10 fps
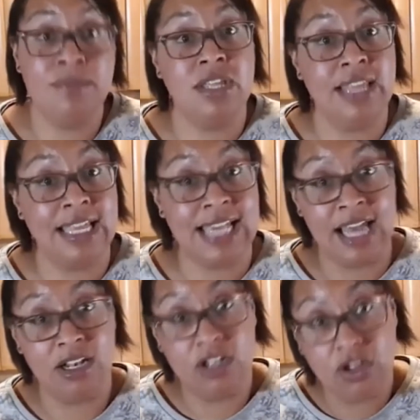so they
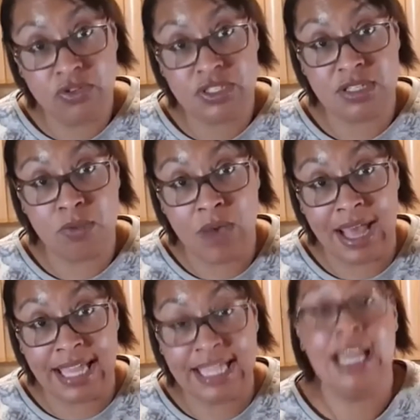can lose some
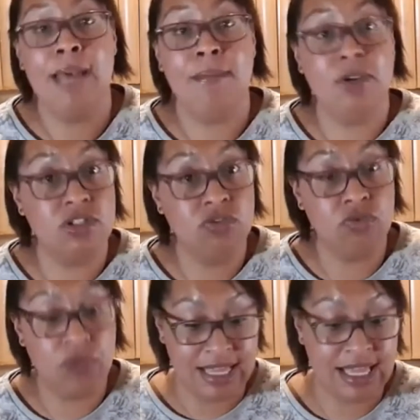weight because
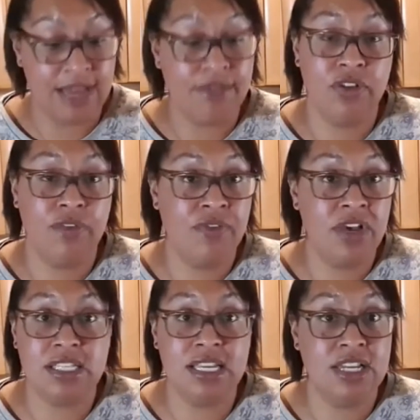all at that for the
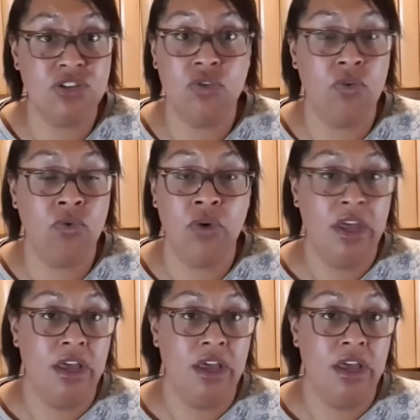first initial